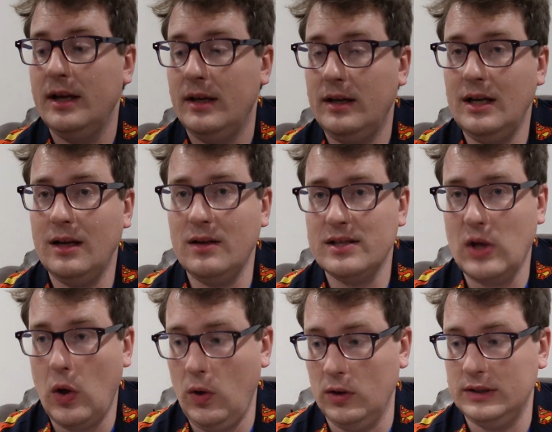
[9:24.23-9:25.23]
Nicholas
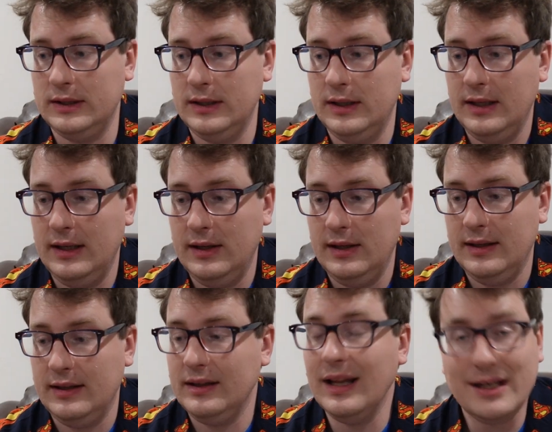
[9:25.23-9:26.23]
Hoult.
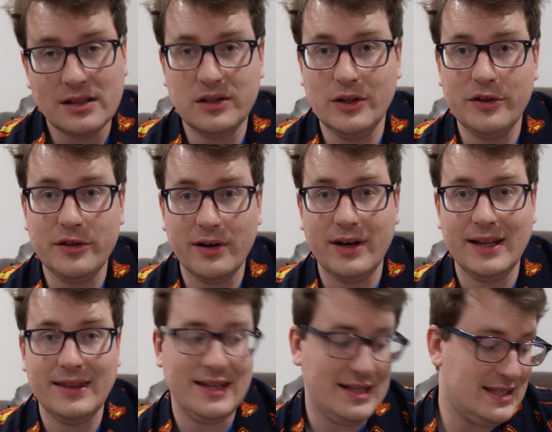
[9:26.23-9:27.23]
Lex Luthor
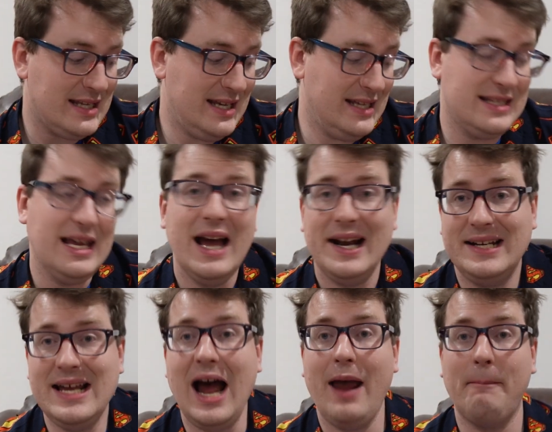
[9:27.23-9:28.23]
in this is
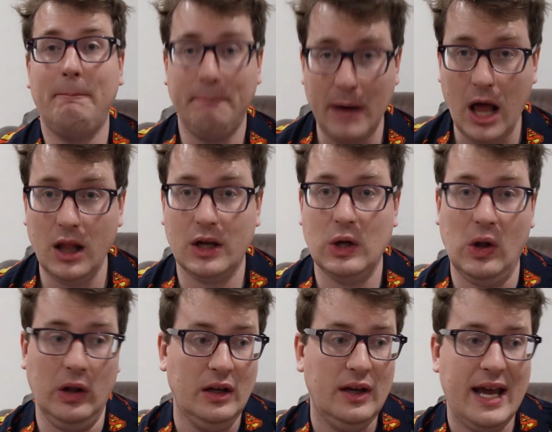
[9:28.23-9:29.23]

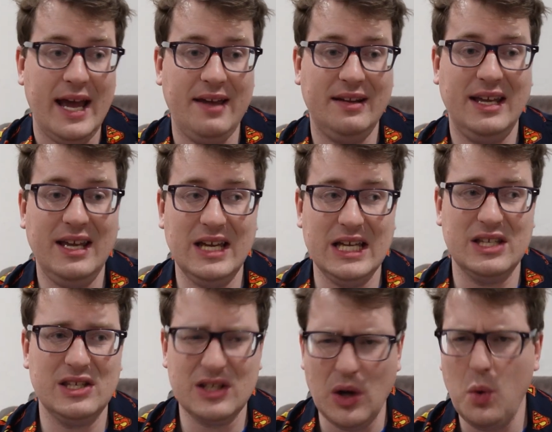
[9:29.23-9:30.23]
diabolical, and he is
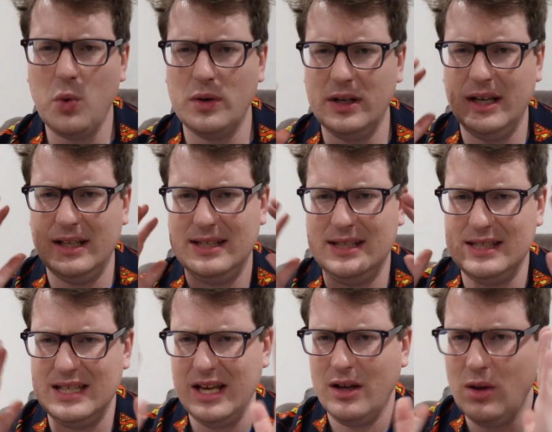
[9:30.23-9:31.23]

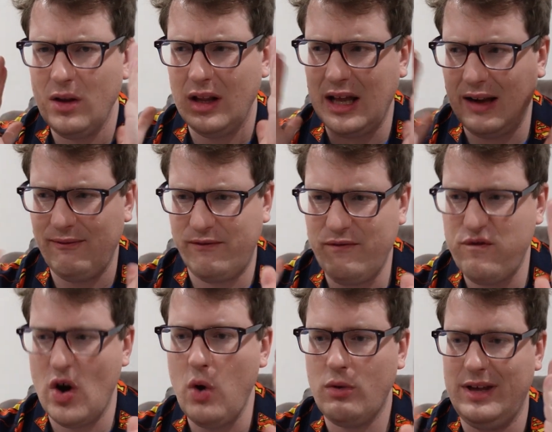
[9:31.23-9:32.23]
single
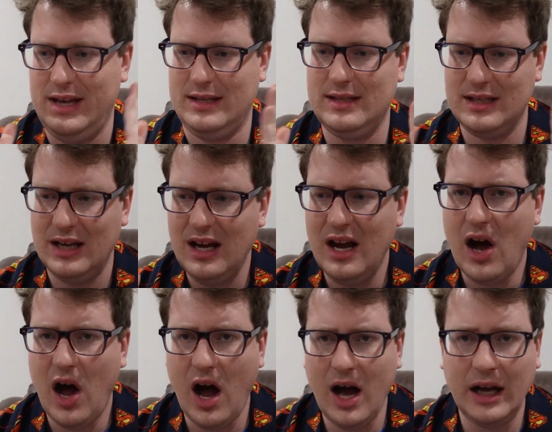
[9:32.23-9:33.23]
focused
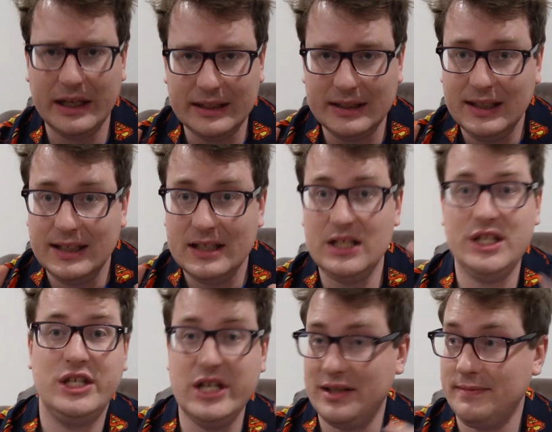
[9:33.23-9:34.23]
on
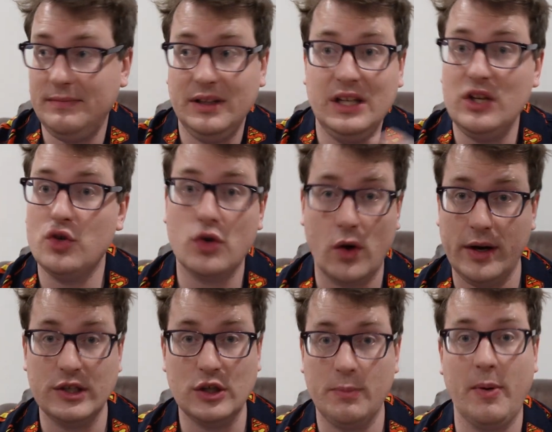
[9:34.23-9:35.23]
just
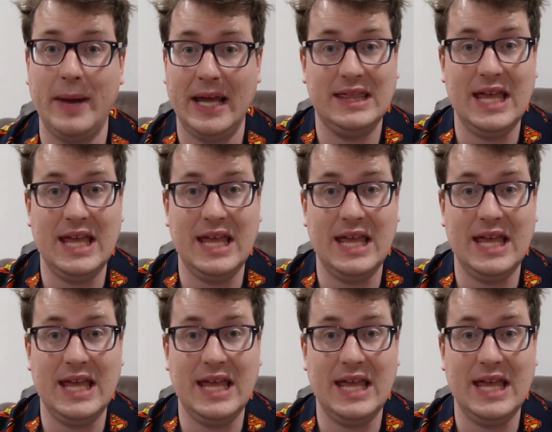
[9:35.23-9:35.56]
destroying Superman.